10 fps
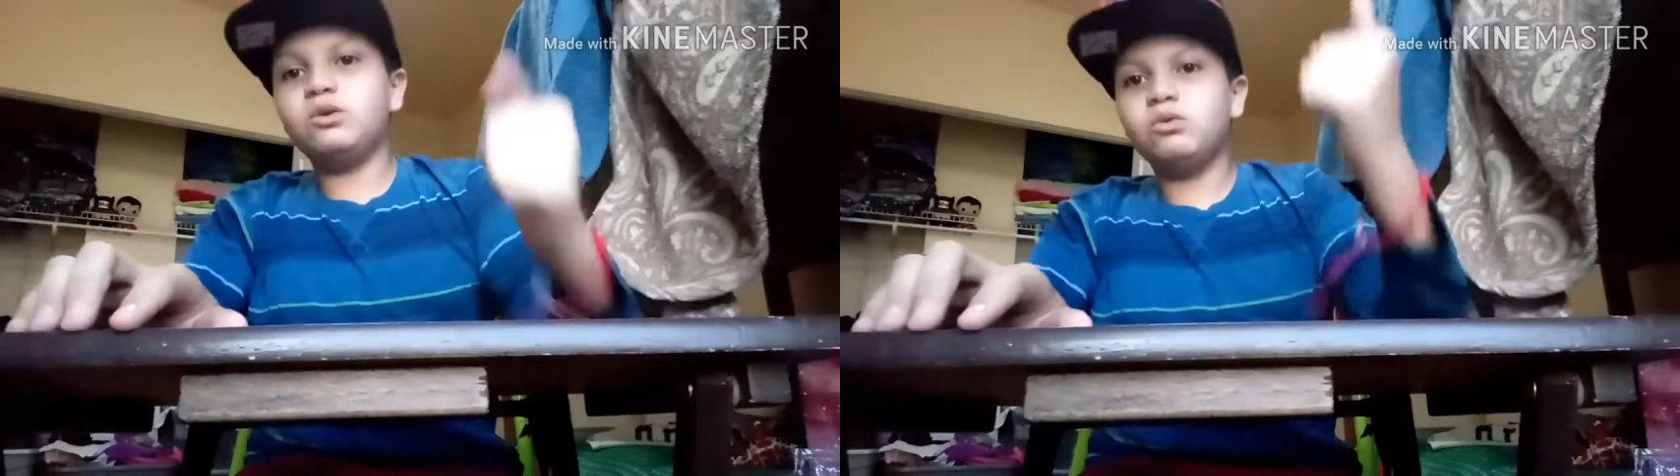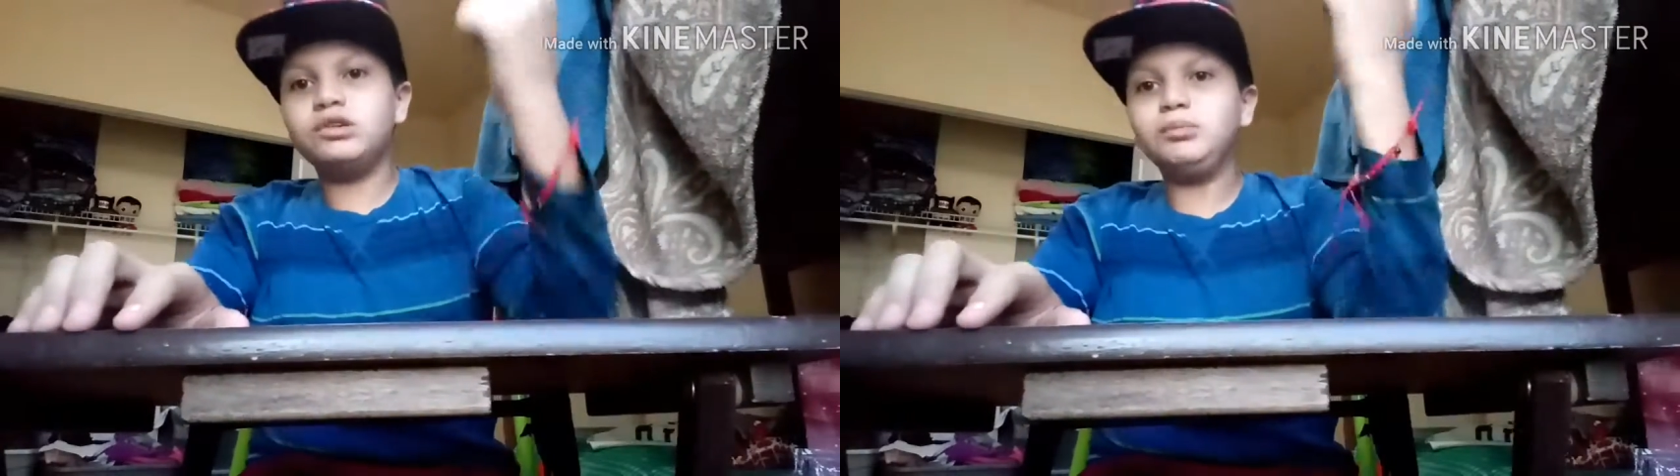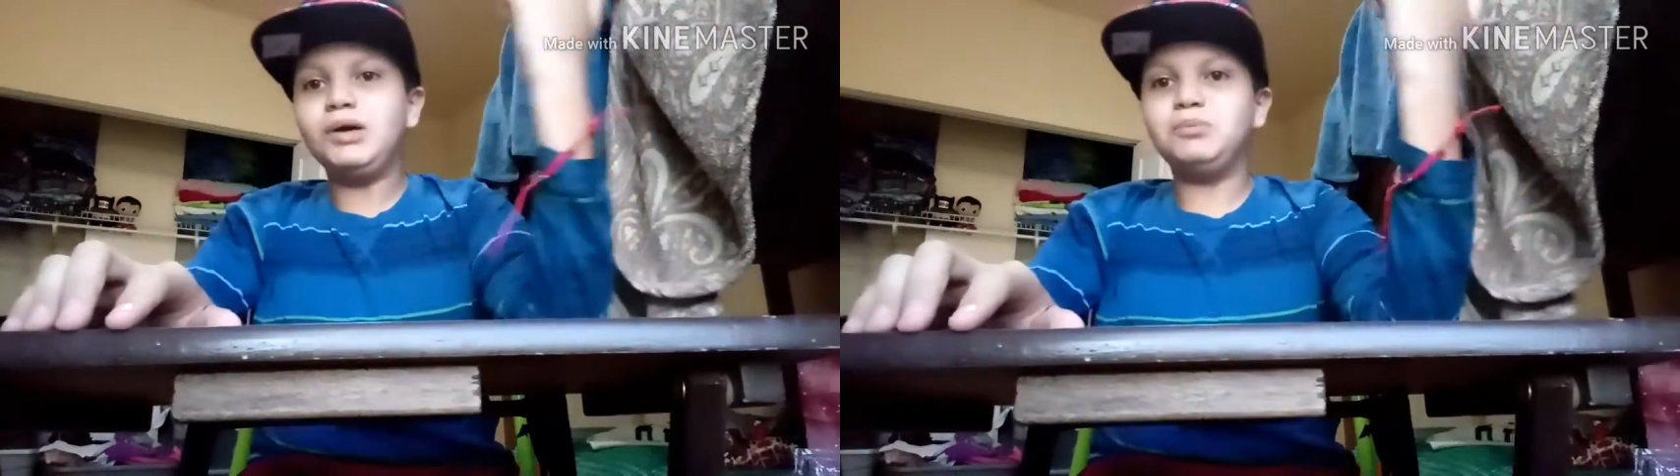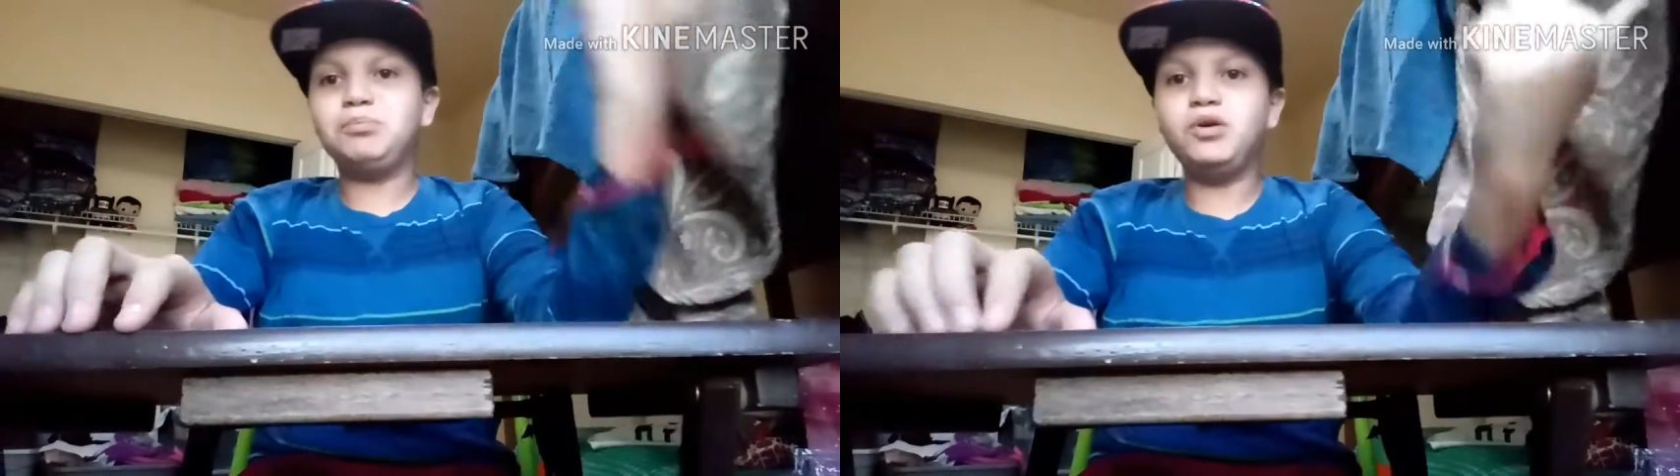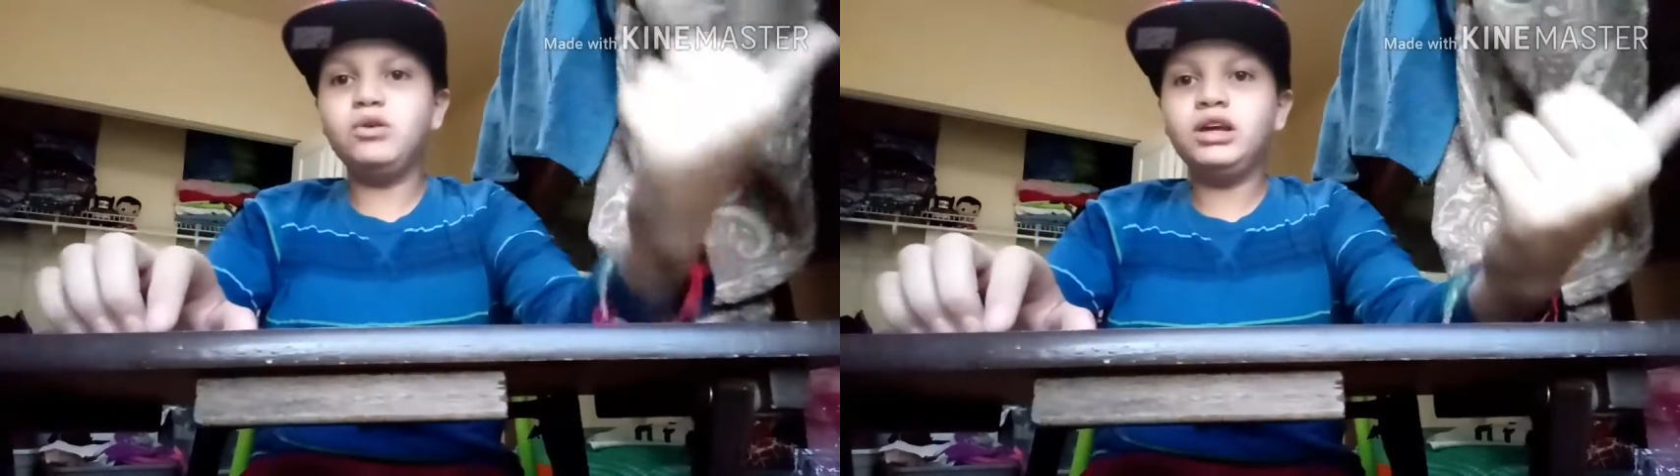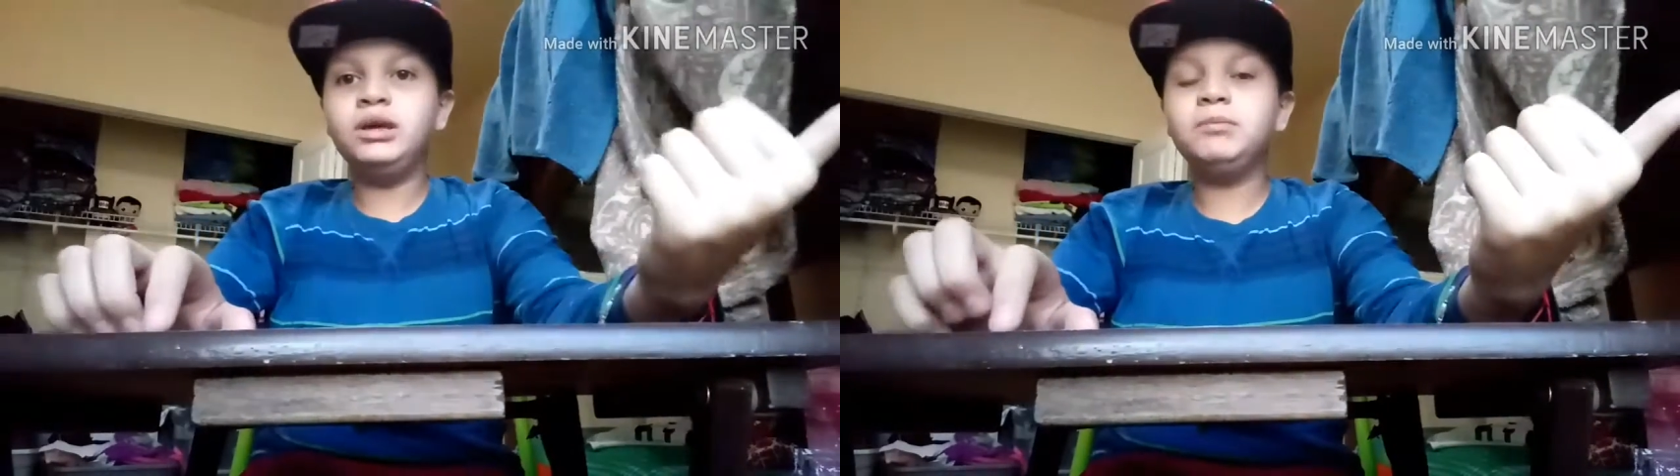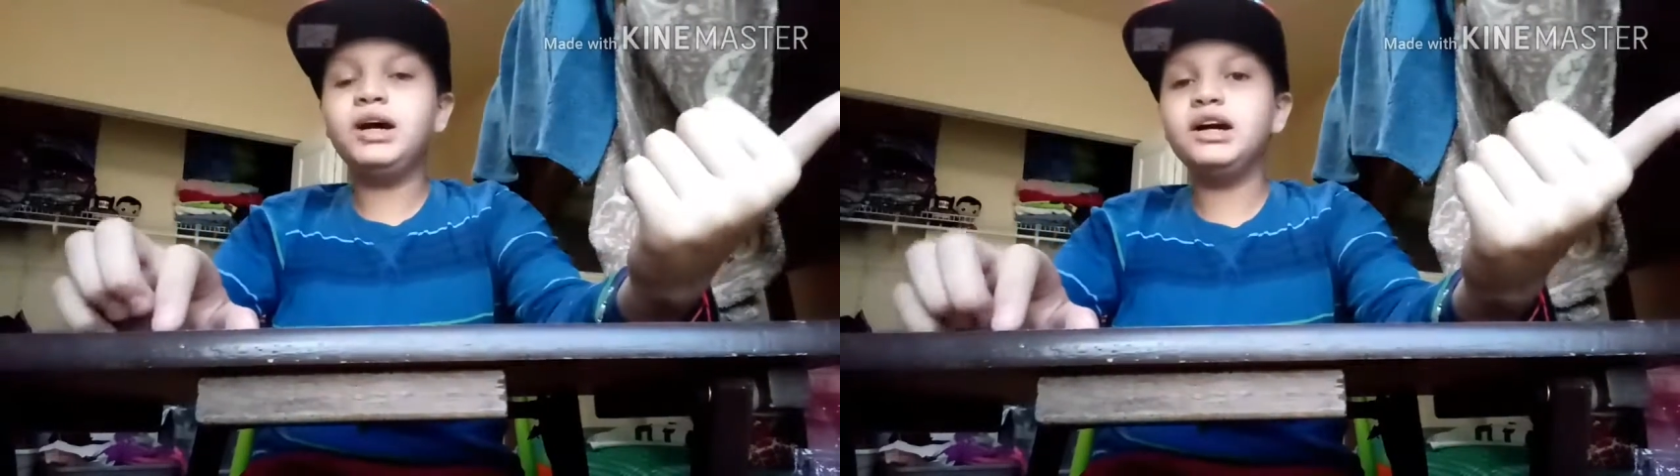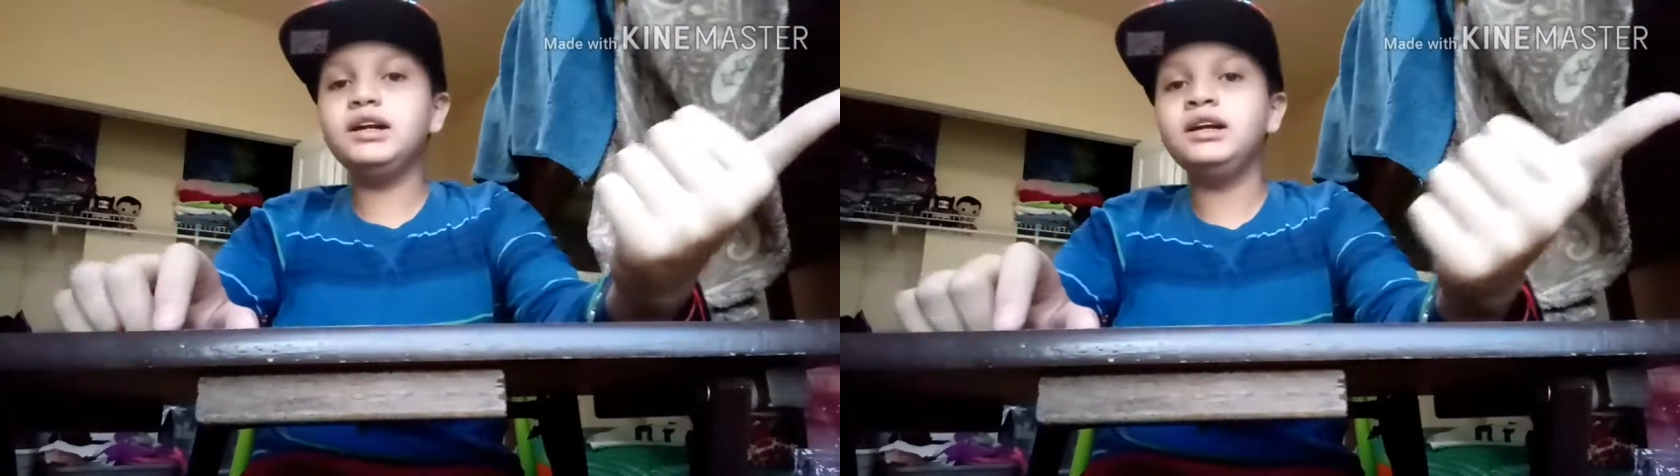was about
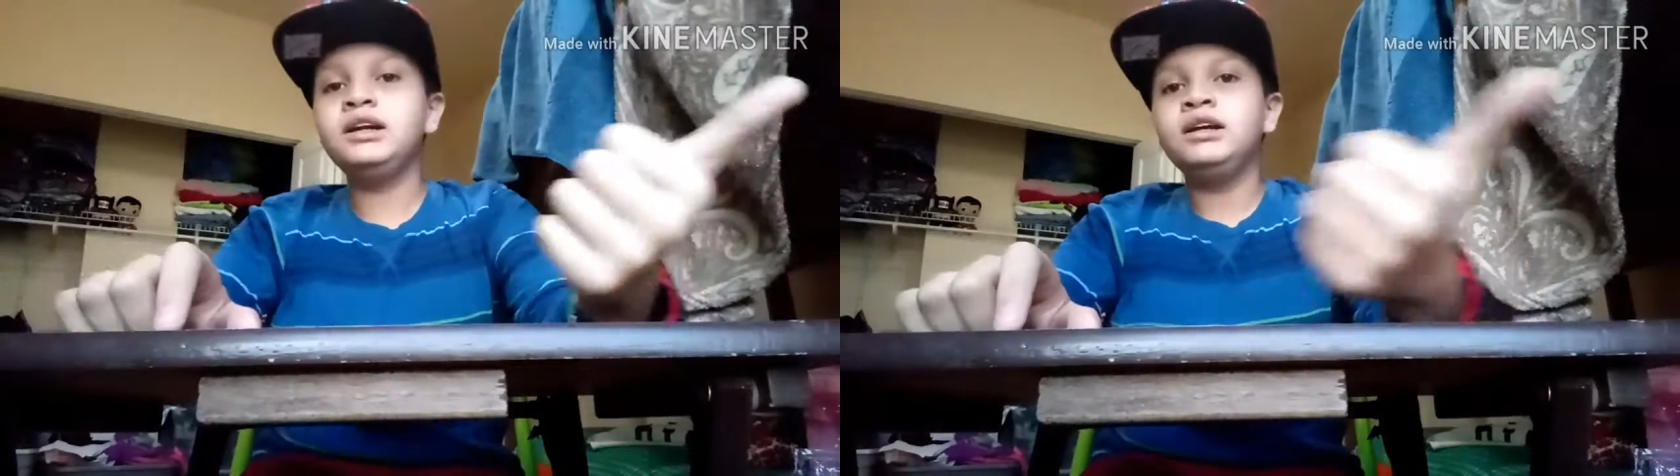Pokemon,